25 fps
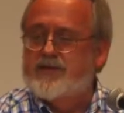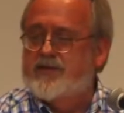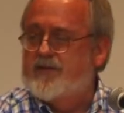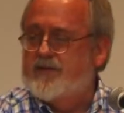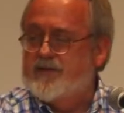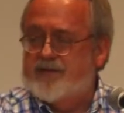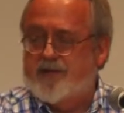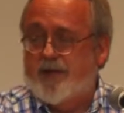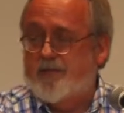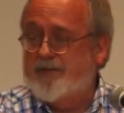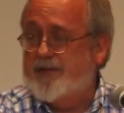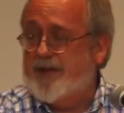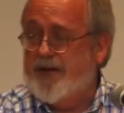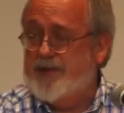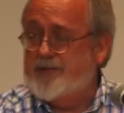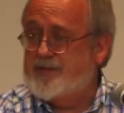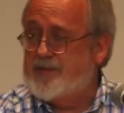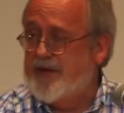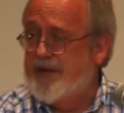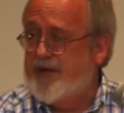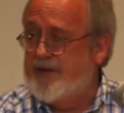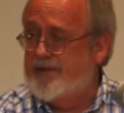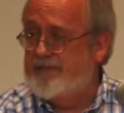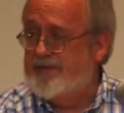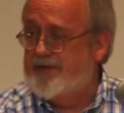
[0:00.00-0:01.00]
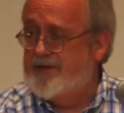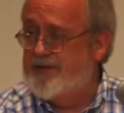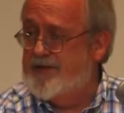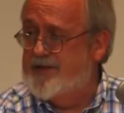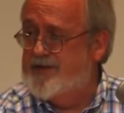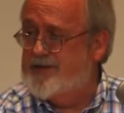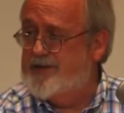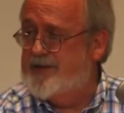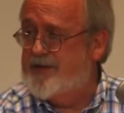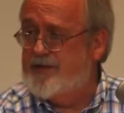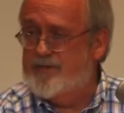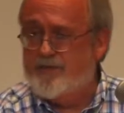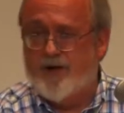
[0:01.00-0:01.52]
Sometimes life
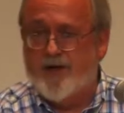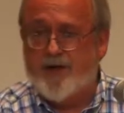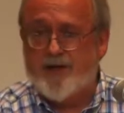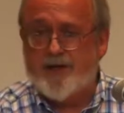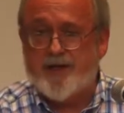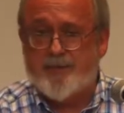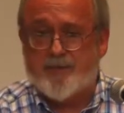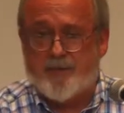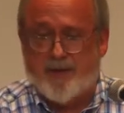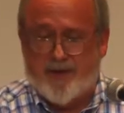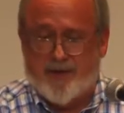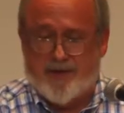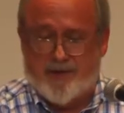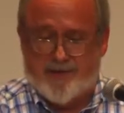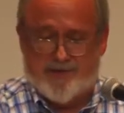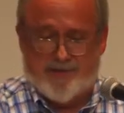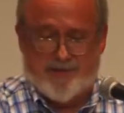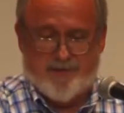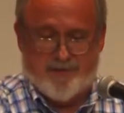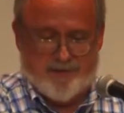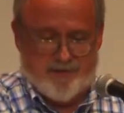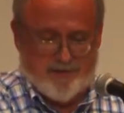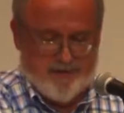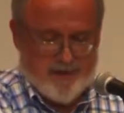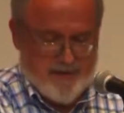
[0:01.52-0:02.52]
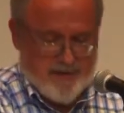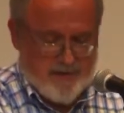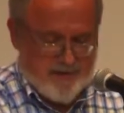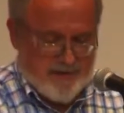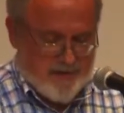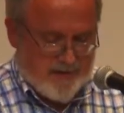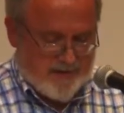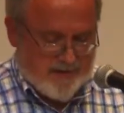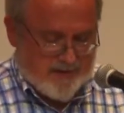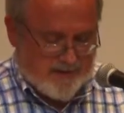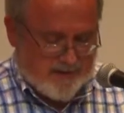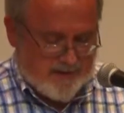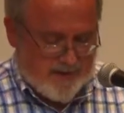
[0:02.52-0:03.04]
deals you a rocky place. Okay,
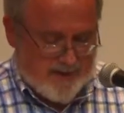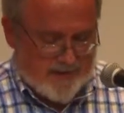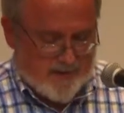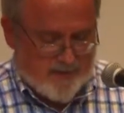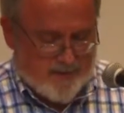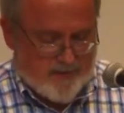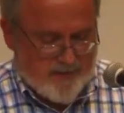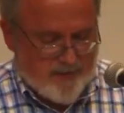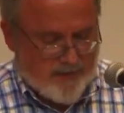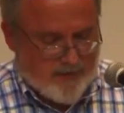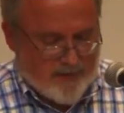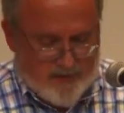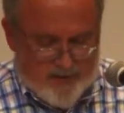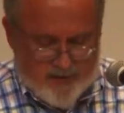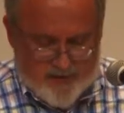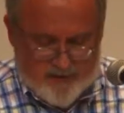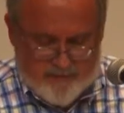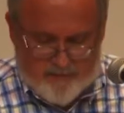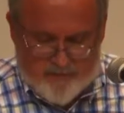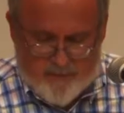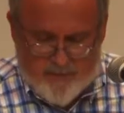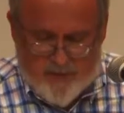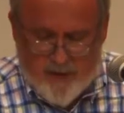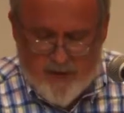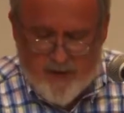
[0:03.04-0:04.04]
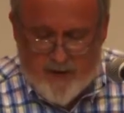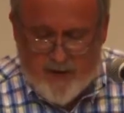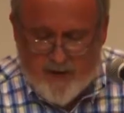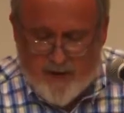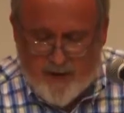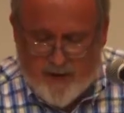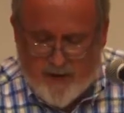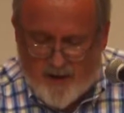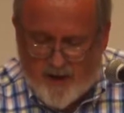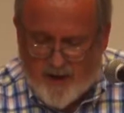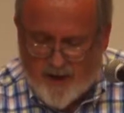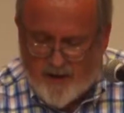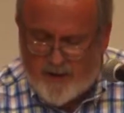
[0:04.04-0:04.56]
that's part of life.
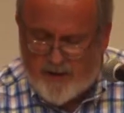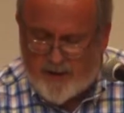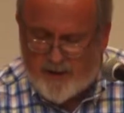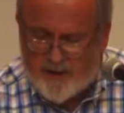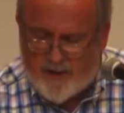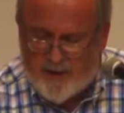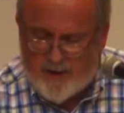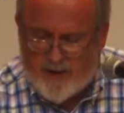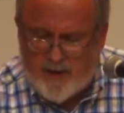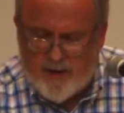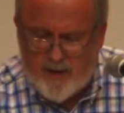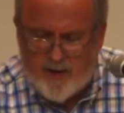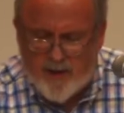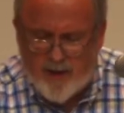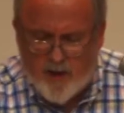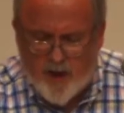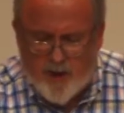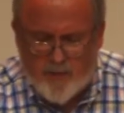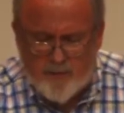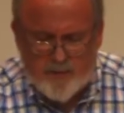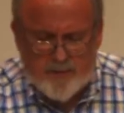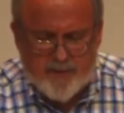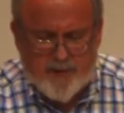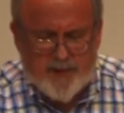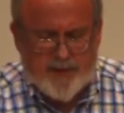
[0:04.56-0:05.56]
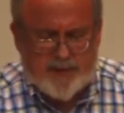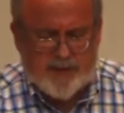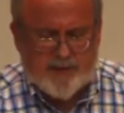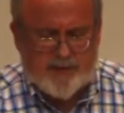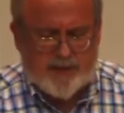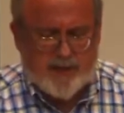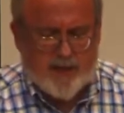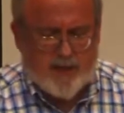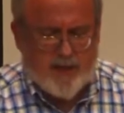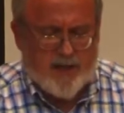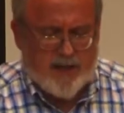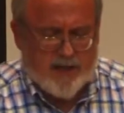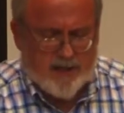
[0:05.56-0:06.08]
All right. Open meetings
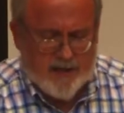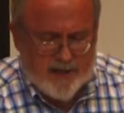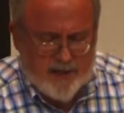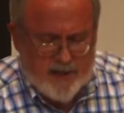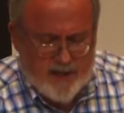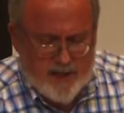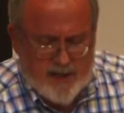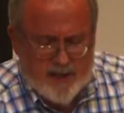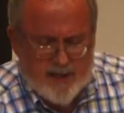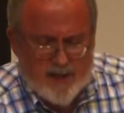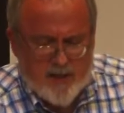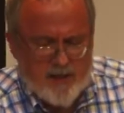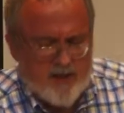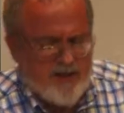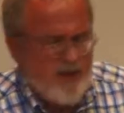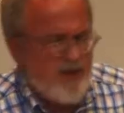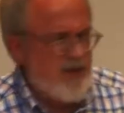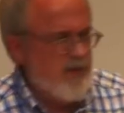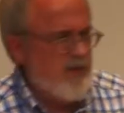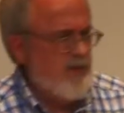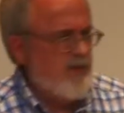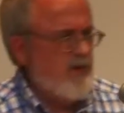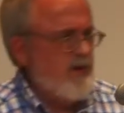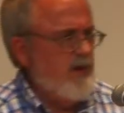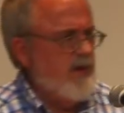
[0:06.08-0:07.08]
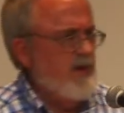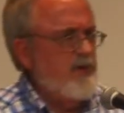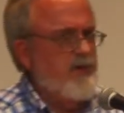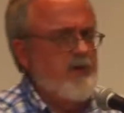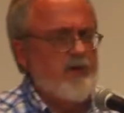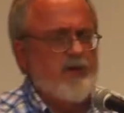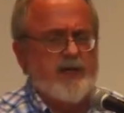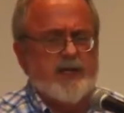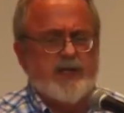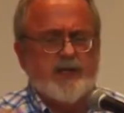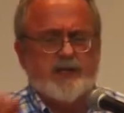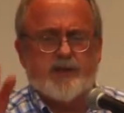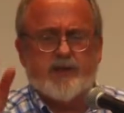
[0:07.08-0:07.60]
law. Again, the
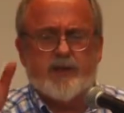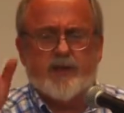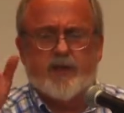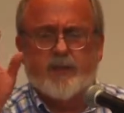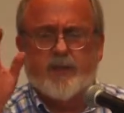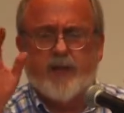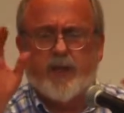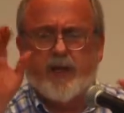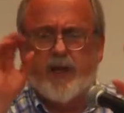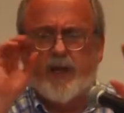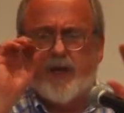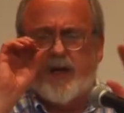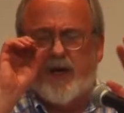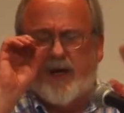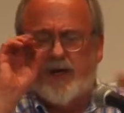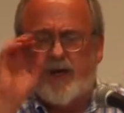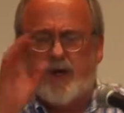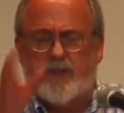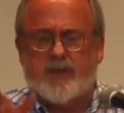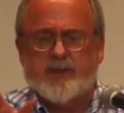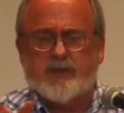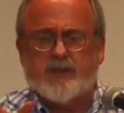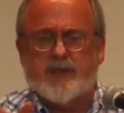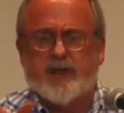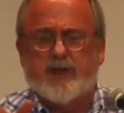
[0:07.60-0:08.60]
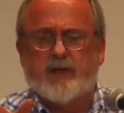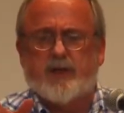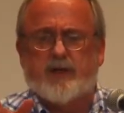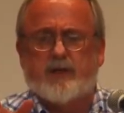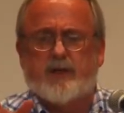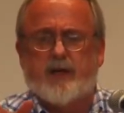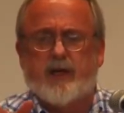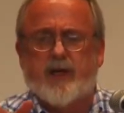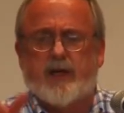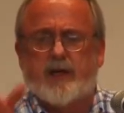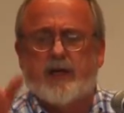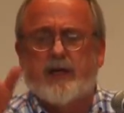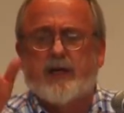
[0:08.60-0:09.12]
rule is you could be 100%
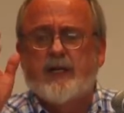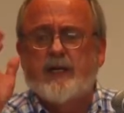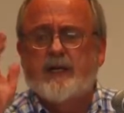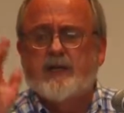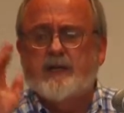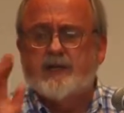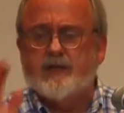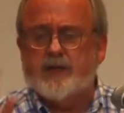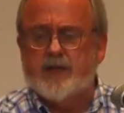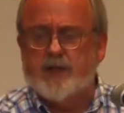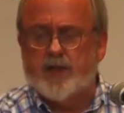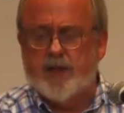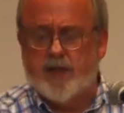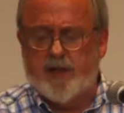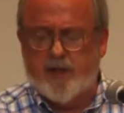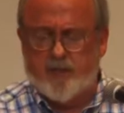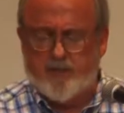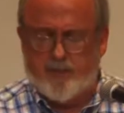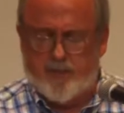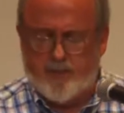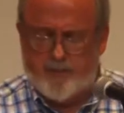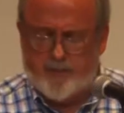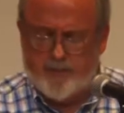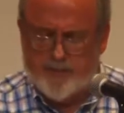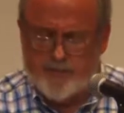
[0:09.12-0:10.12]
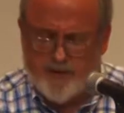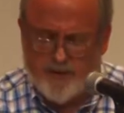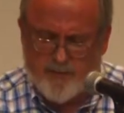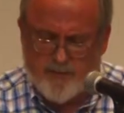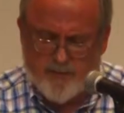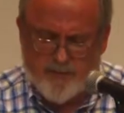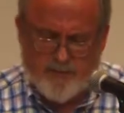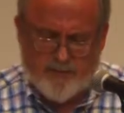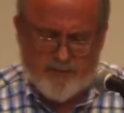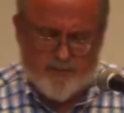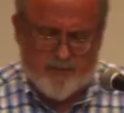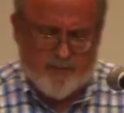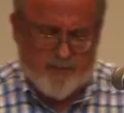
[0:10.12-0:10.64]
correct, still get in
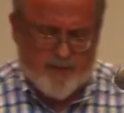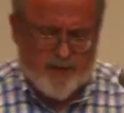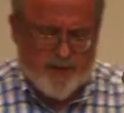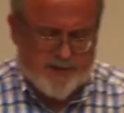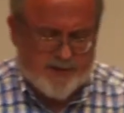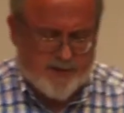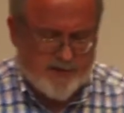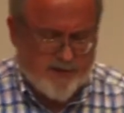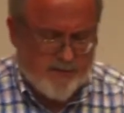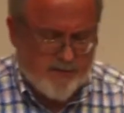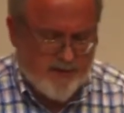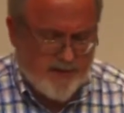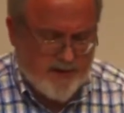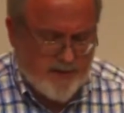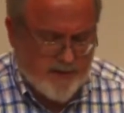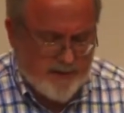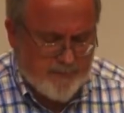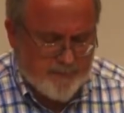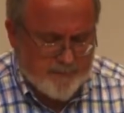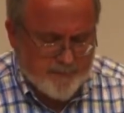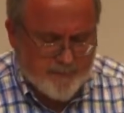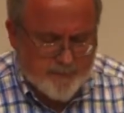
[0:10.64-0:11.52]
trouble with the press or the media.